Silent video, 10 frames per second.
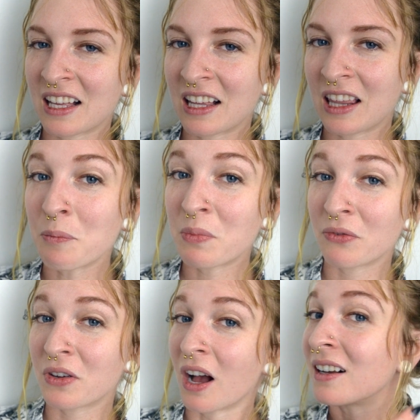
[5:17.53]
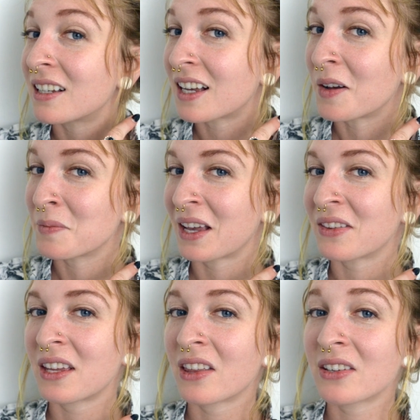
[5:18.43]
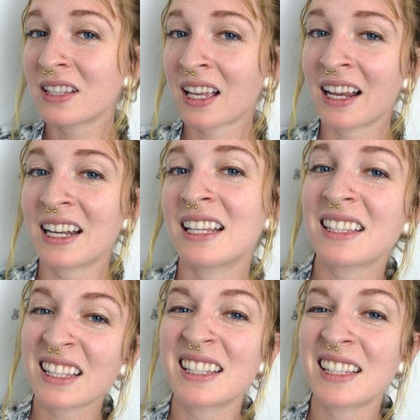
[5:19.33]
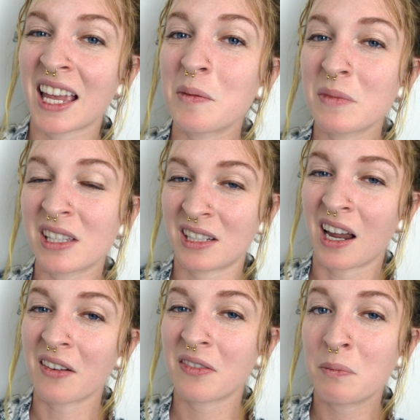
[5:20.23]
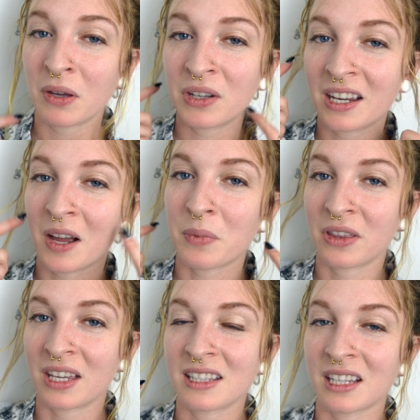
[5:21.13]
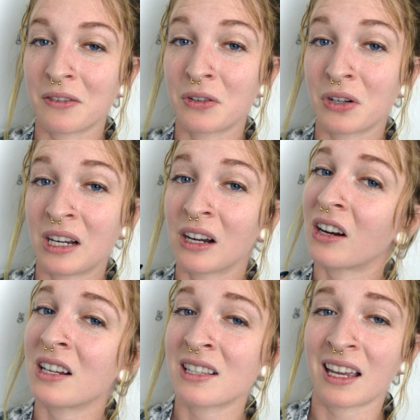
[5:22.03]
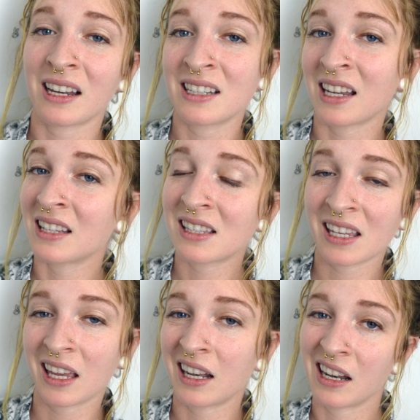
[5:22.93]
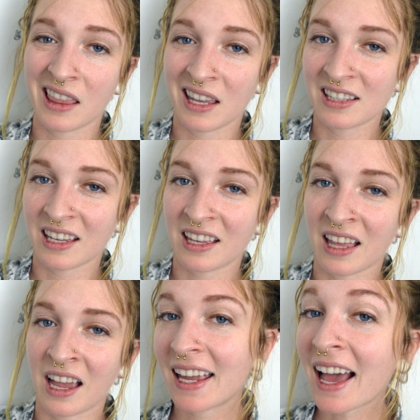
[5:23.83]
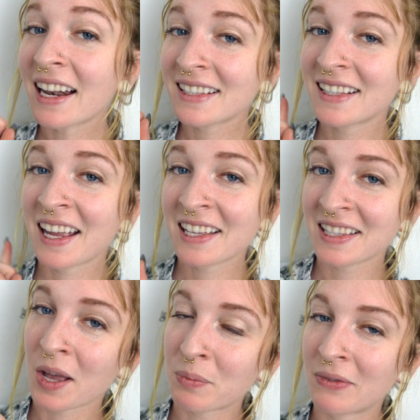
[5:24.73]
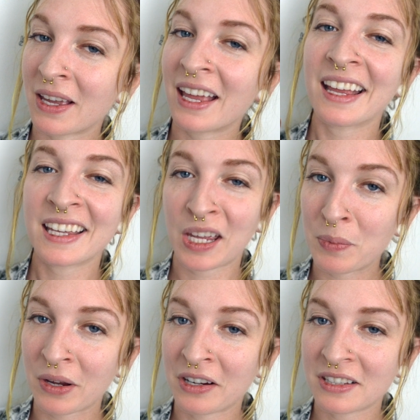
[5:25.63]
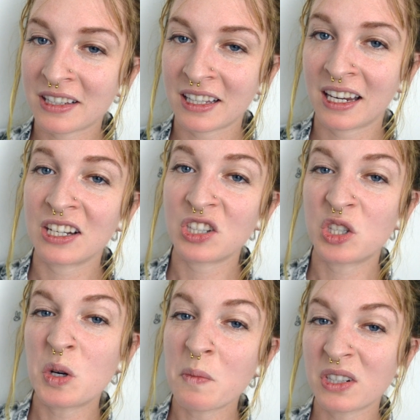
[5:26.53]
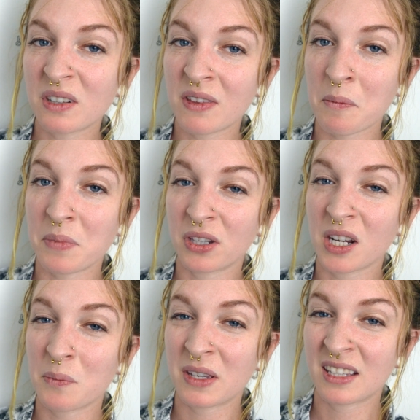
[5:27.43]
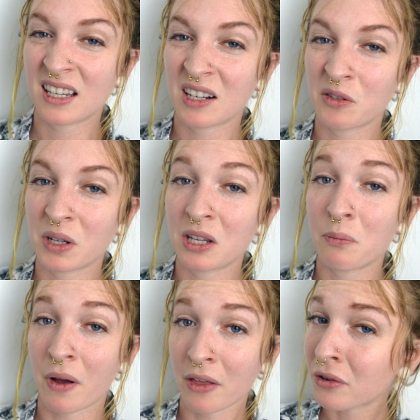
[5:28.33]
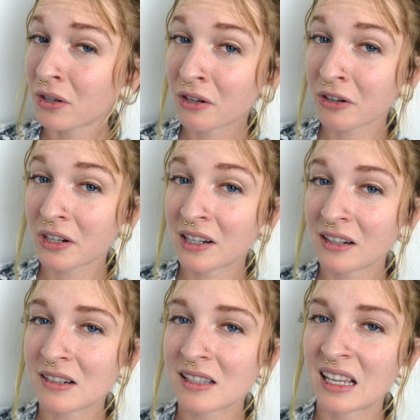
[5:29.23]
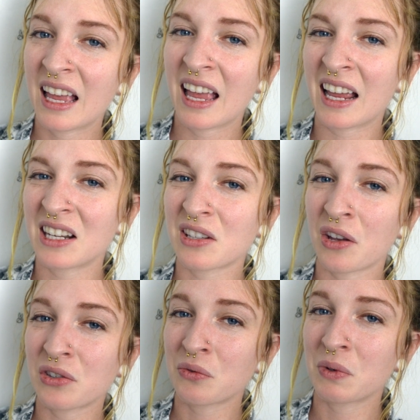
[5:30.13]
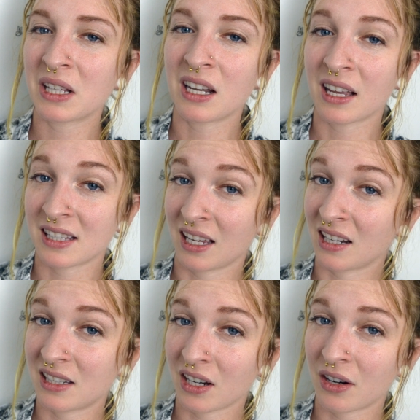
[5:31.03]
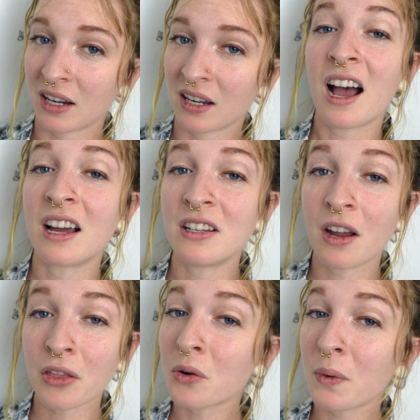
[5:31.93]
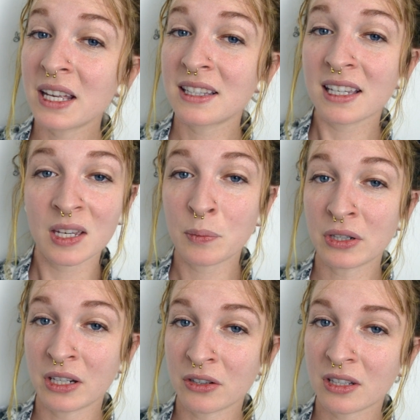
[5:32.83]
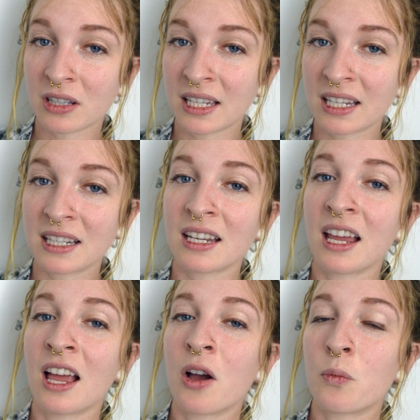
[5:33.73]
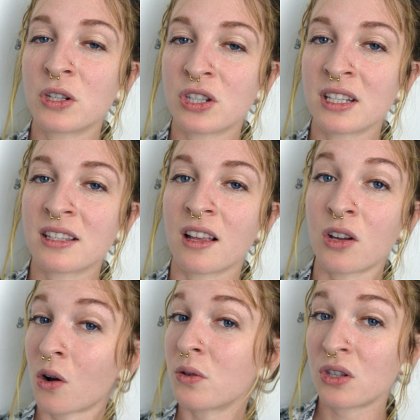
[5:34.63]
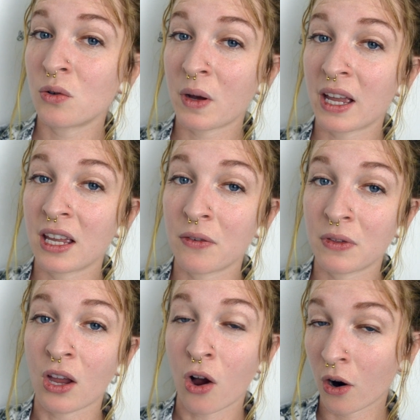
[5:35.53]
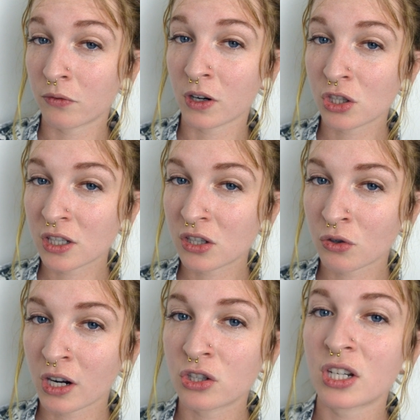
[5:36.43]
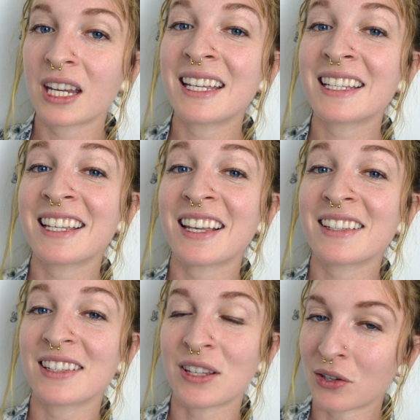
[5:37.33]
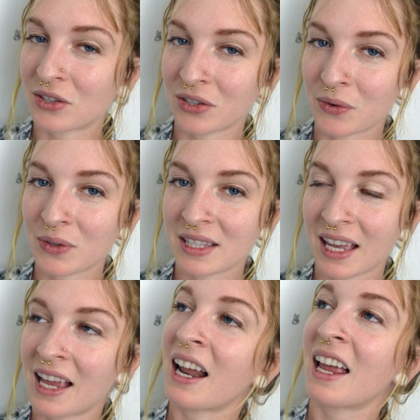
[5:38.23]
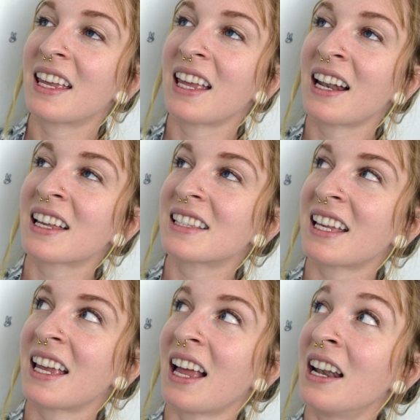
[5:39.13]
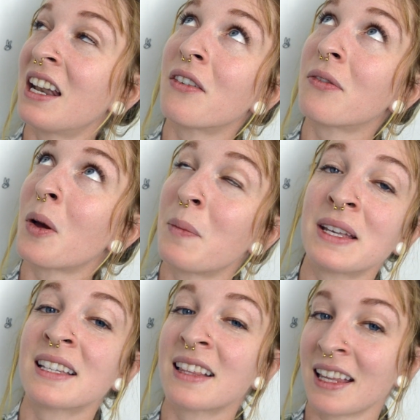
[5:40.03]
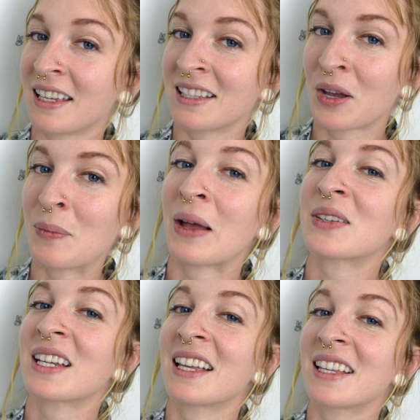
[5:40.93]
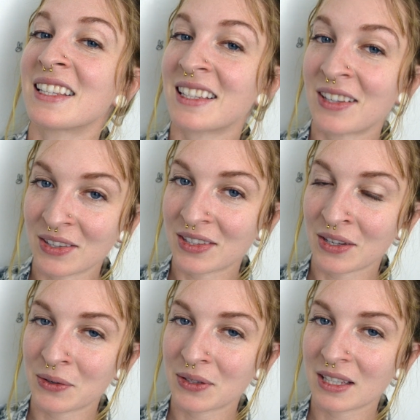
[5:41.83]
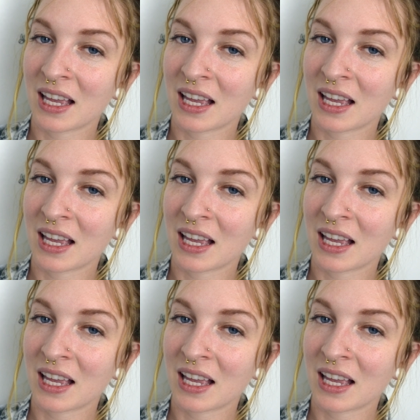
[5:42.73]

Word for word: clump of gunk comes out the other side. It's the same stuff building up on the inside of your ear. It's like dead skin and things like that. You gotta stay on top of it. Keep your ears clean. Too much of that buildup is gonna really bother your ears and is also really not sanitary. Another way to keep your ears cleaned, which is the go-to way if they are freshly stretched, is salt soaks. And I cannot say enough amazing things about salt soaks.